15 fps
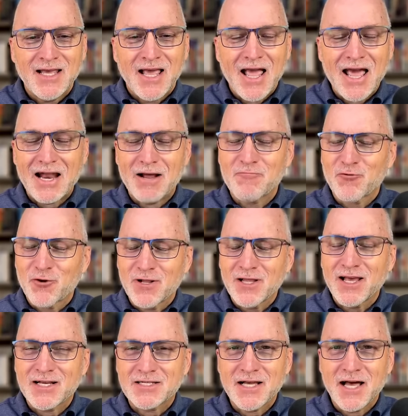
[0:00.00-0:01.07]
And I'm really
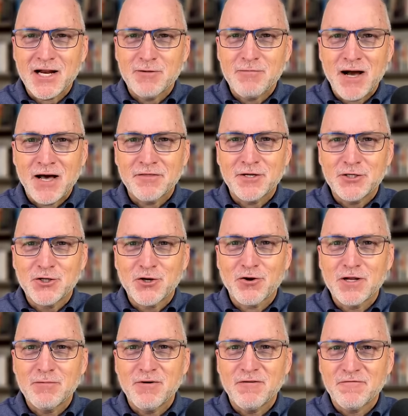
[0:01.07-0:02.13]
excited about the
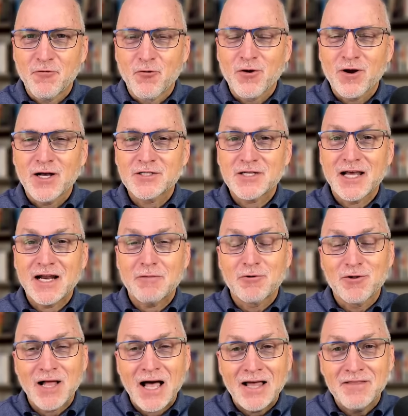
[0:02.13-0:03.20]
journey before us, and I'm
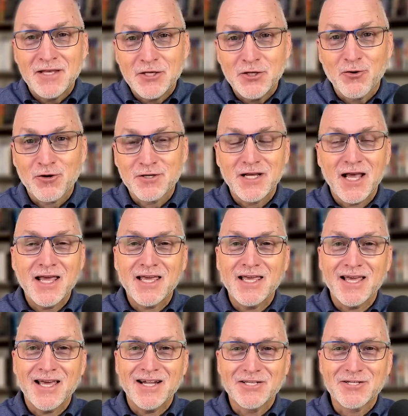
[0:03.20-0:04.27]
glad that you're taking
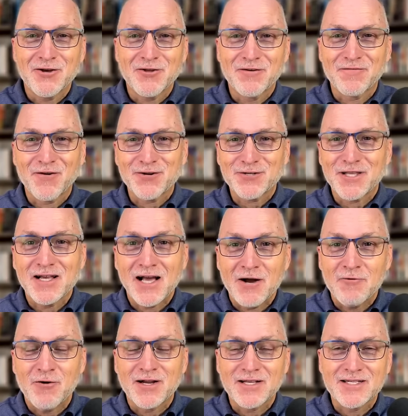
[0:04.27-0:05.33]
it. So the first thing I
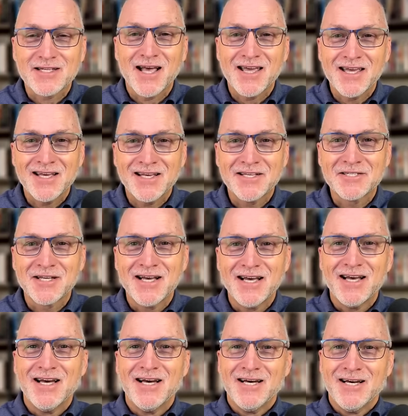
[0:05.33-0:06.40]
want to say is
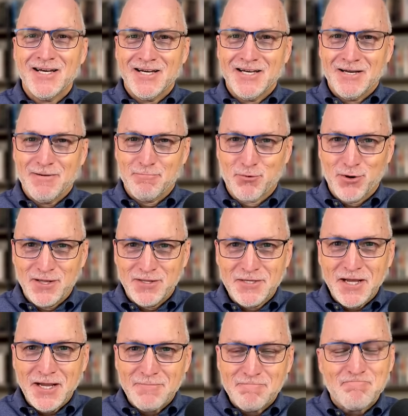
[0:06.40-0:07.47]
breathe
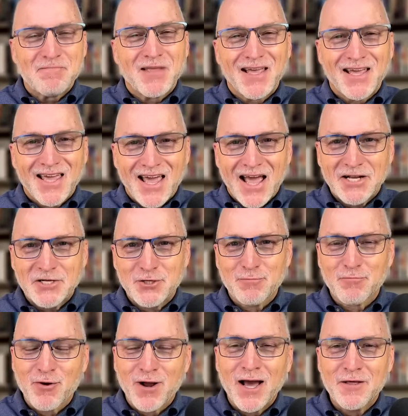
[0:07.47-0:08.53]
deep, catch your
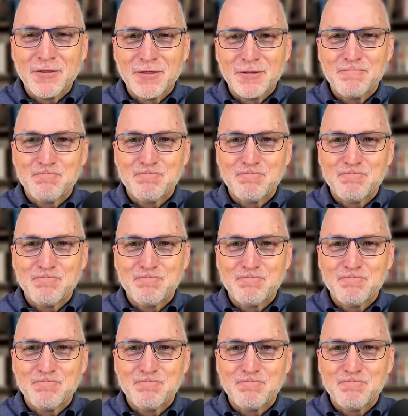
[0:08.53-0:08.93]
breath.